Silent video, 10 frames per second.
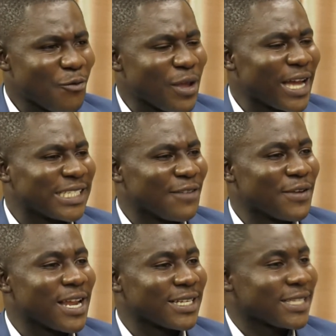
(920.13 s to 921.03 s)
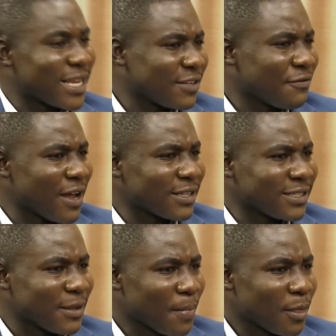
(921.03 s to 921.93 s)
we can't even access
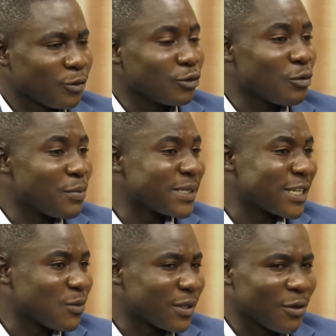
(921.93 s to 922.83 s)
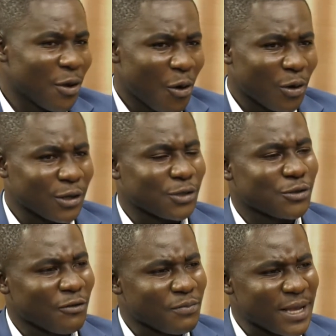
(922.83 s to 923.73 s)
funds to do business with on a
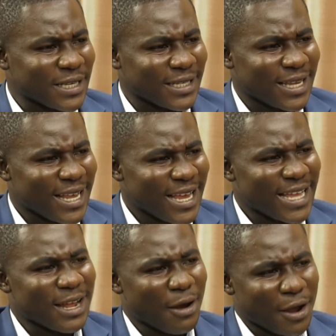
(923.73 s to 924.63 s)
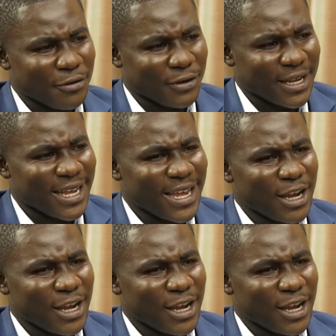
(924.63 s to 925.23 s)
soft basis in our country?